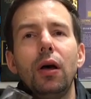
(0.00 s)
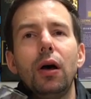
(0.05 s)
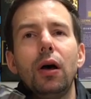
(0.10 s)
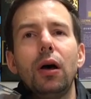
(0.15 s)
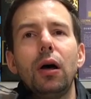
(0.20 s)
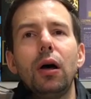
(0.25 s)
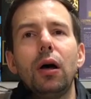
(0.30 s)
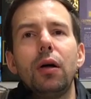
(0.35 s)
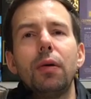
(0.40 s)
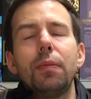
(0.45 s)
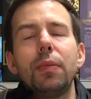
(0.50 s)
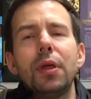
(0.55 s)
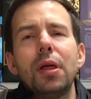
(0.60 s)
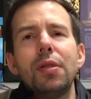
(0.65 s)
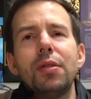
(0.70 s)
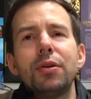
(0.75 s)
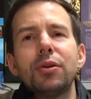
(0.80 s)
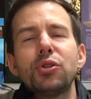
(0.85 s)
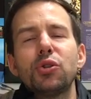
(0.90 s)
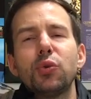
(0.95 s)

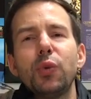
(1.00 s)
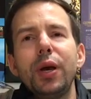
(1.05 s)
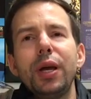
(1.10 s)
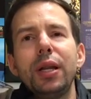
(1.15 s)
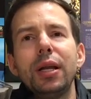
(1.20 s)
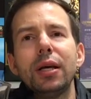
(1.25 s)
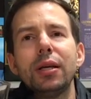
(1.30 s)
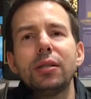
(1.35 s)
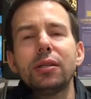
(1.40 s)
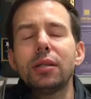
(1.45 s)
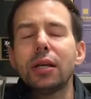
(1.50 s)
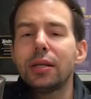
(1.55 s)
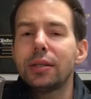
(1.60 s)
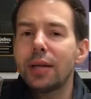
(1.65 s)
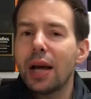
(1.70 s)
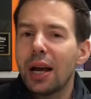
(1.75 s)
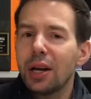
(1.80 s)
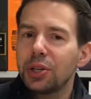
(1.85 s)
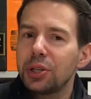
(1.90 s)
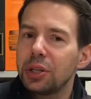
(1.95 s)
The sweetness is
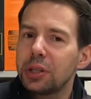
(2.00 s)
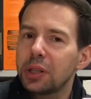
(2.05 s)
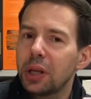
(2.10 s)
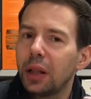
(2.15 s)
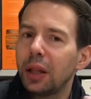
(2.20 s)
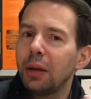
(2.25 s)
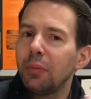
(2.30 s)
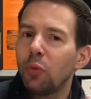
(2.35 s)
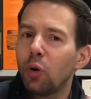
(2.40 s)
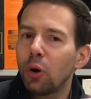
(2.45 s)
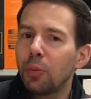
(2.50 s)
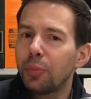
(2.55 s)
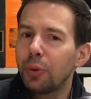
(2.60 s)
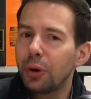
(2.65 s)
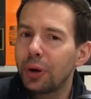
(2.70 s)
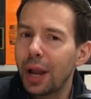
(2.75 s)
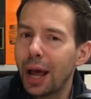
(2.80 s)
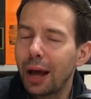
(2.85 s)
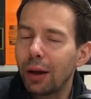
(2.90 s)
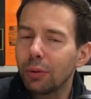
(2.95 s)
actually slightly more
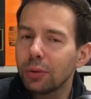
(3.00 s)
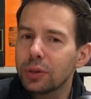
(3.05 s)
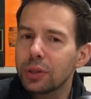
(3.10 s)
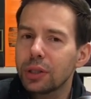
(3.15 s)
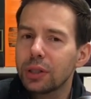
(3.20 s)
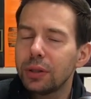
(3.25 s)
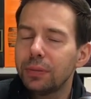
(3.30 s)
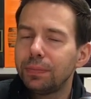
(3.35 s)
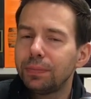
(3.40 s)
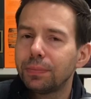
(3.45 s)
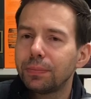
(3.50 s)
pronounced.